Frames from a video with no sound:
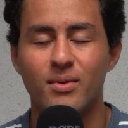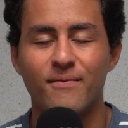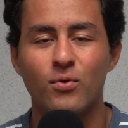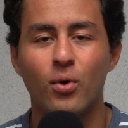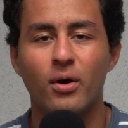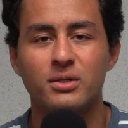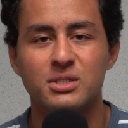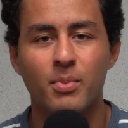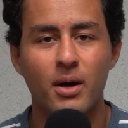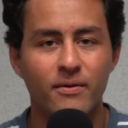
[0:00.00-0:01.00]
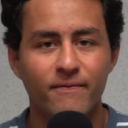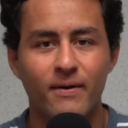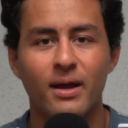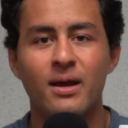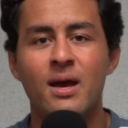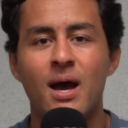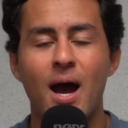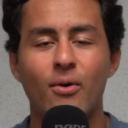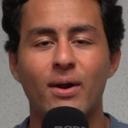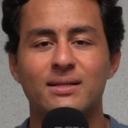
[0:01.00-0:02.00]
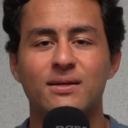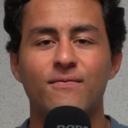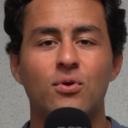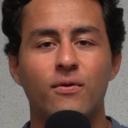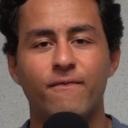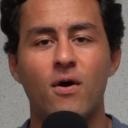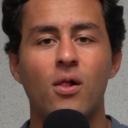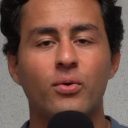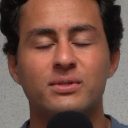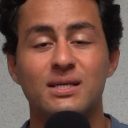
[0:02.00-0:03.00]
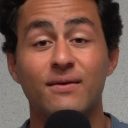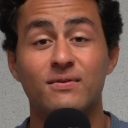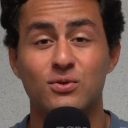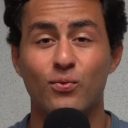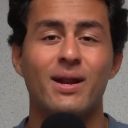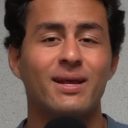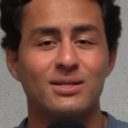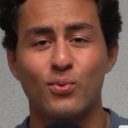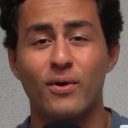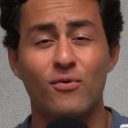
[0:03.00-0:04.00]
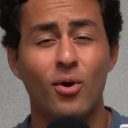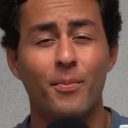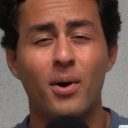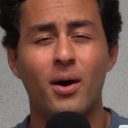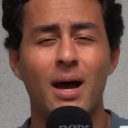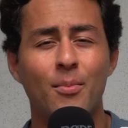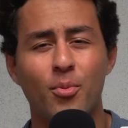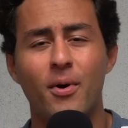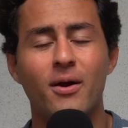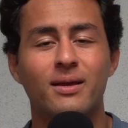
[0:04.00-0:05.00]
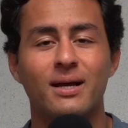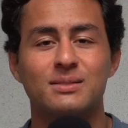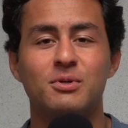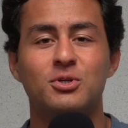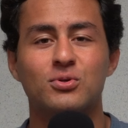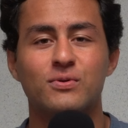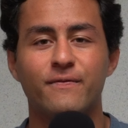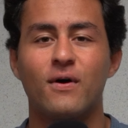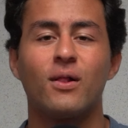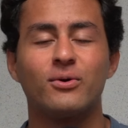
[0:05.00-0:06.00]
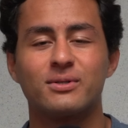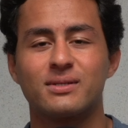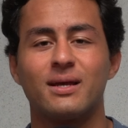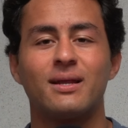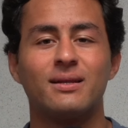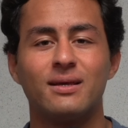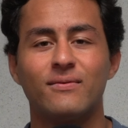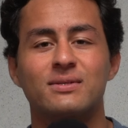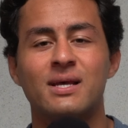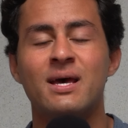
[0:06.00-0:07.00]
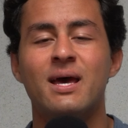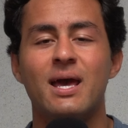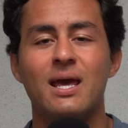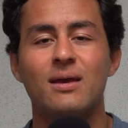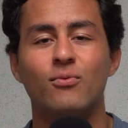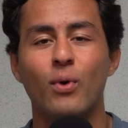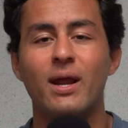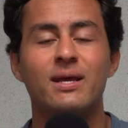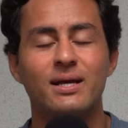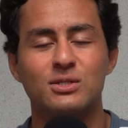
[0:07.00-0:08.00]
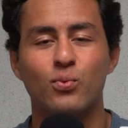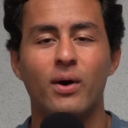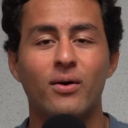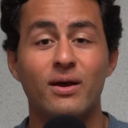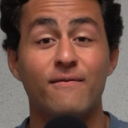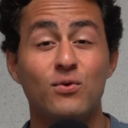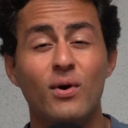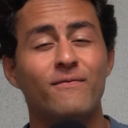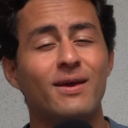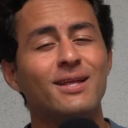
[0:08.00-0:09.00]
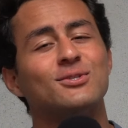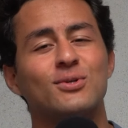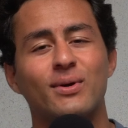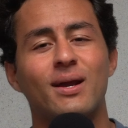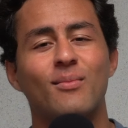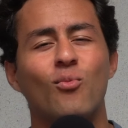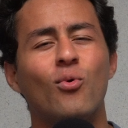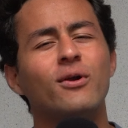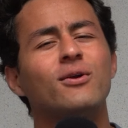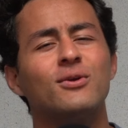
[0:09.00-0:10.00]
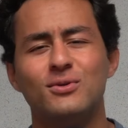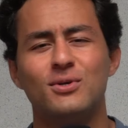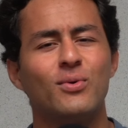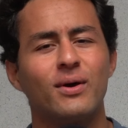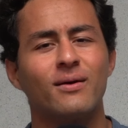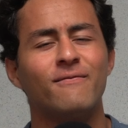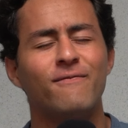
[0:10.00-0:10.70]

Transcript: If you are on Spotify, I would ask if you could follow us and give us a rating as well. If you're on Apple Podcasts, be sure to follow us and give us a rating as well. If you have Instagram, what are you doing?